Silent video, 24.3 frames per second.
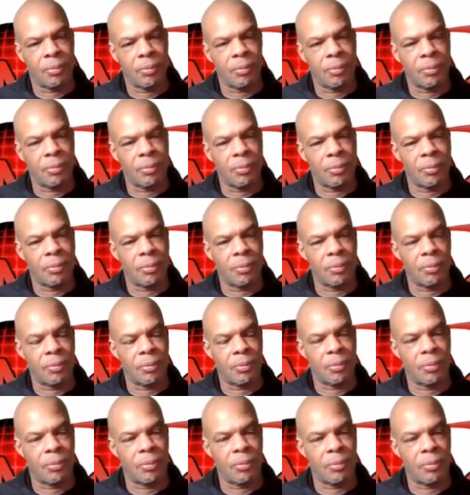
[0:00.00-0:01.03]

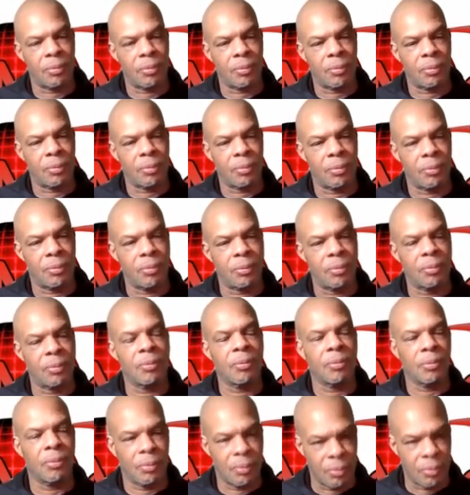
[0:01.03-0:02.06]

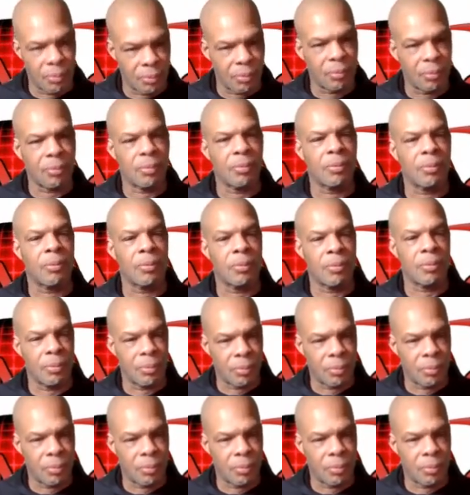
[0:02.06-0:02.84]
The person shown says nothing.